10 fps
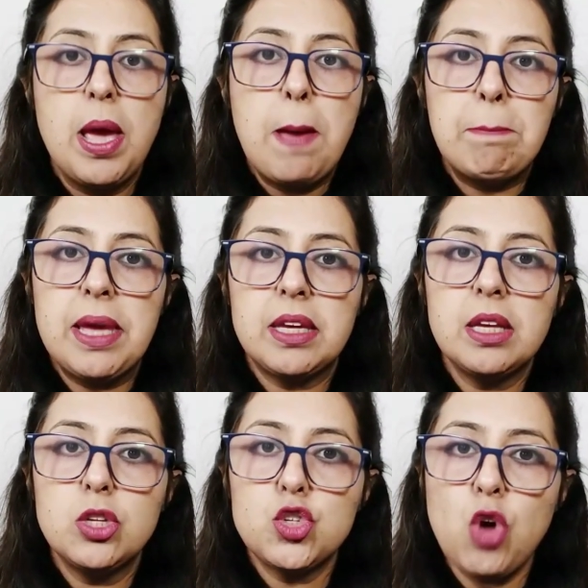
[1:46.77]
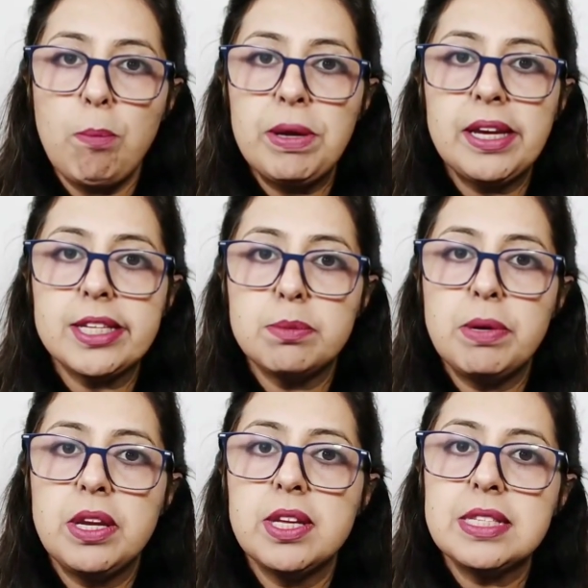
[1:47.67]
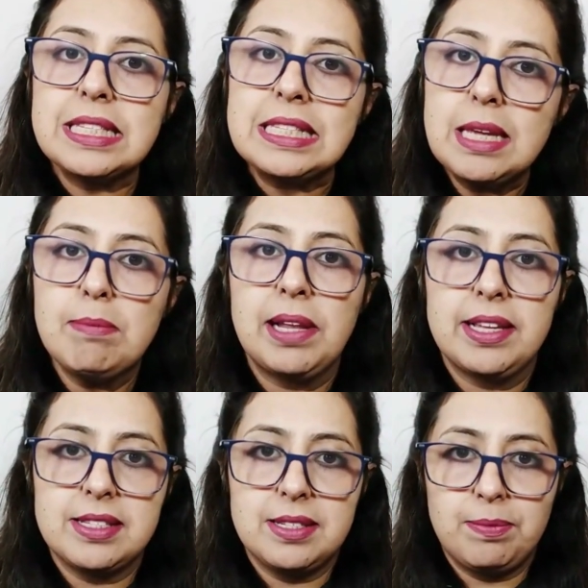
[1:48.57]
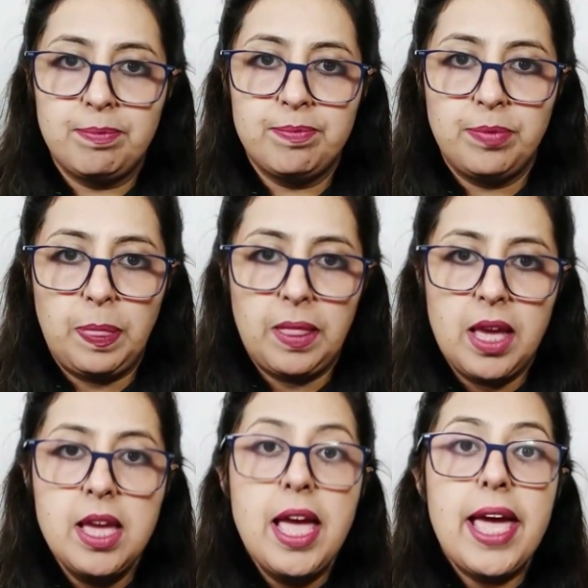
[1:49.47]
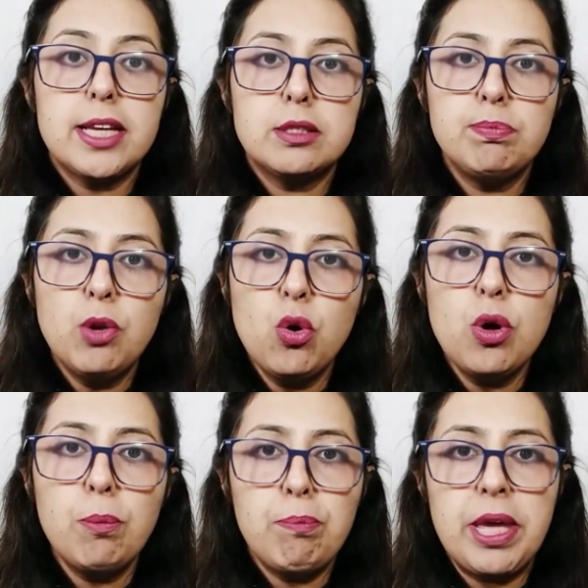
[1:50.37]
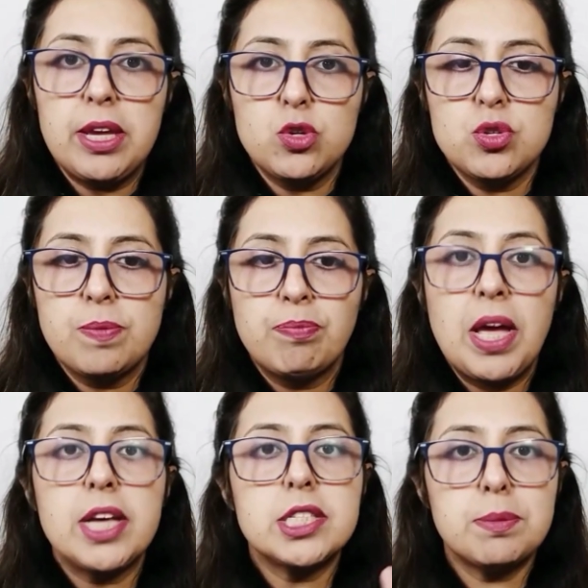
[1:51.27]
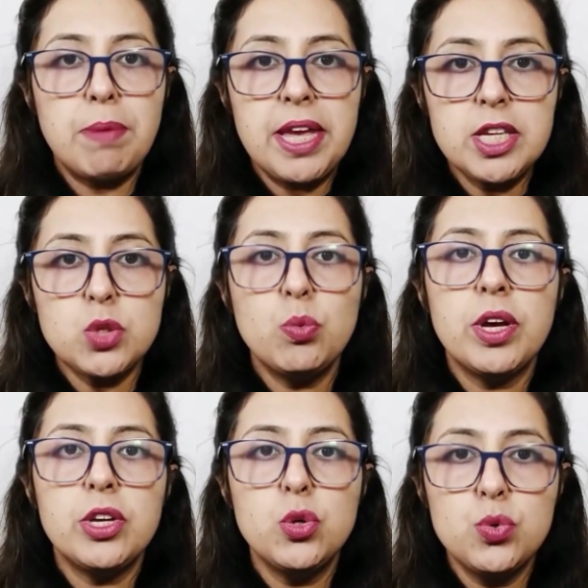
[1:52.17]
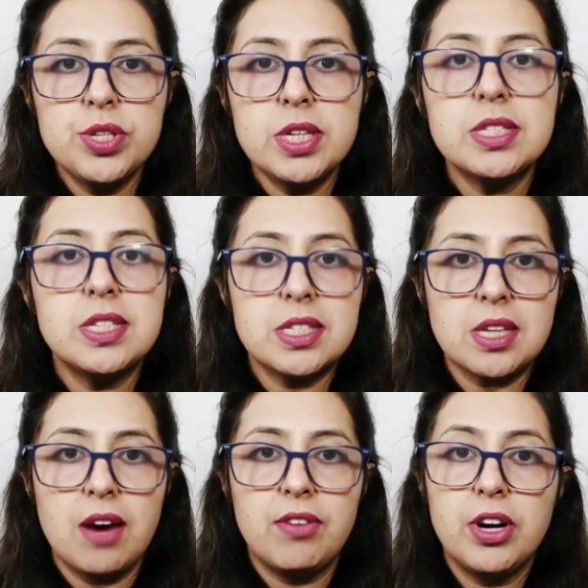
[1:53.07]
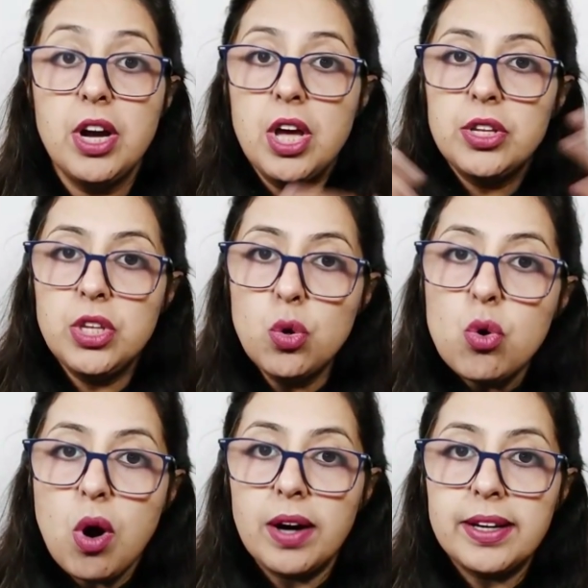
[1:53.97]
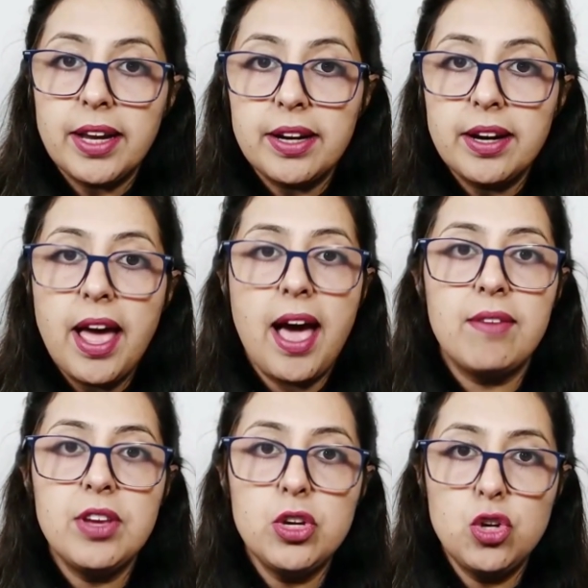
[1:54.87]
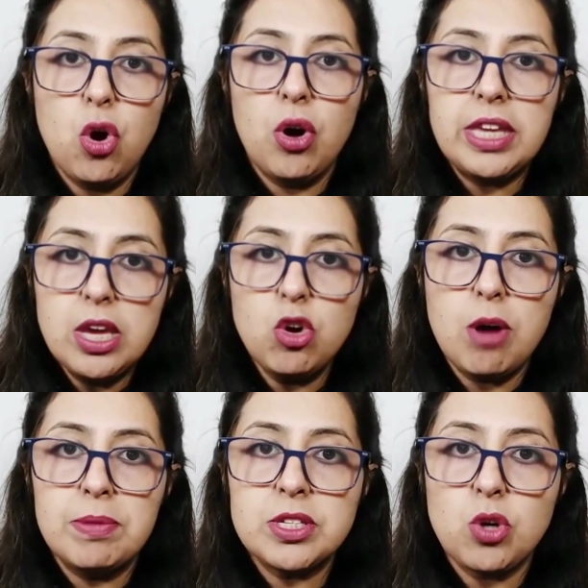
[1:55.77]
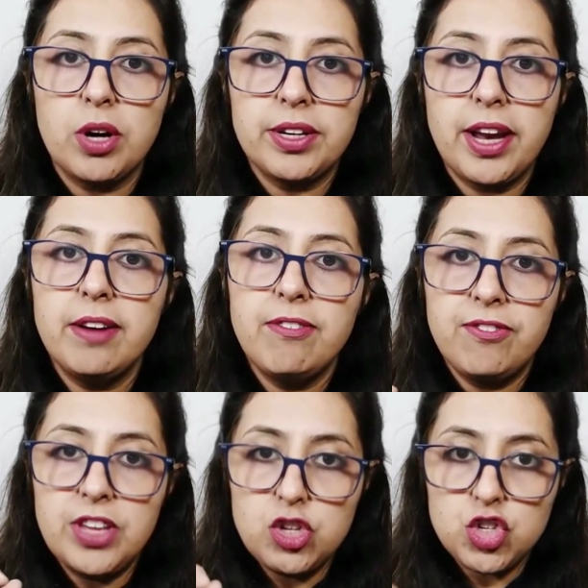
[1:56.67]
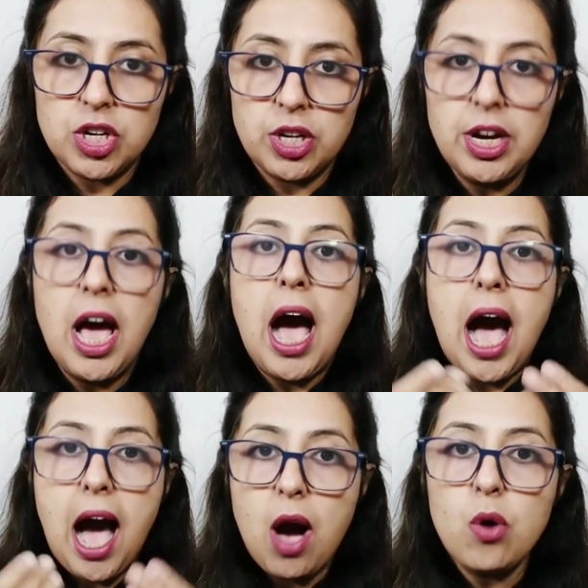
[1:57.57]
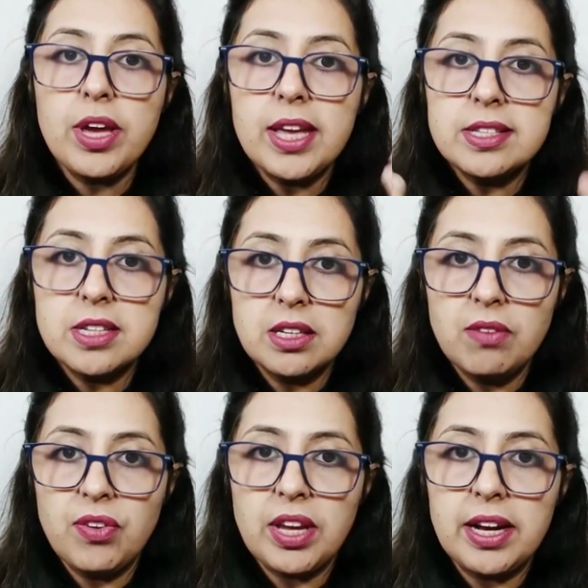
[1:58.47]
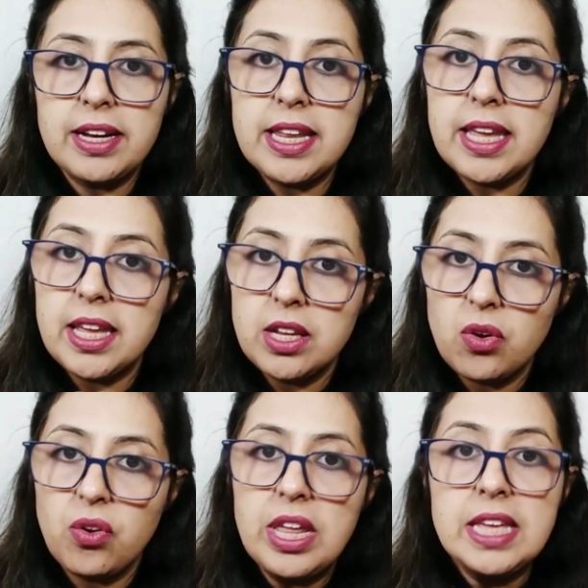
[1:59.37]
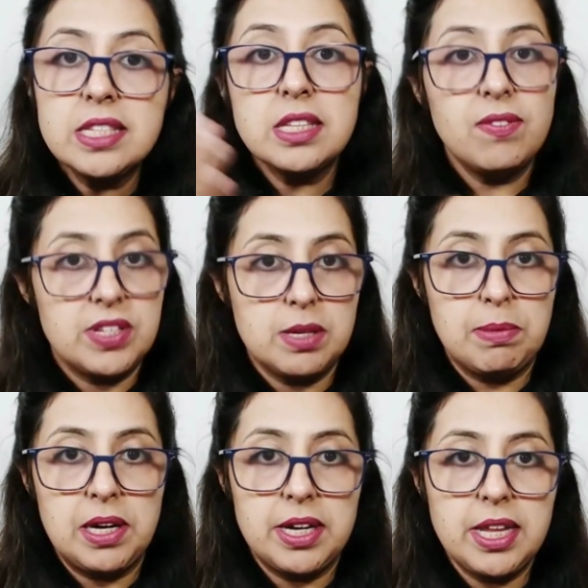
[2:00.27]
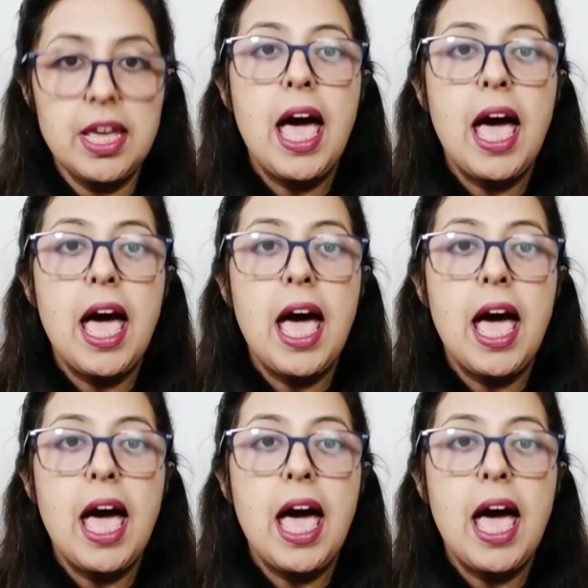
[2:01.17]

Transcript: making the shopping experience seamless. Explore page, a space where users discover new content. Having your e-commerce content featured can significantly increase the visibility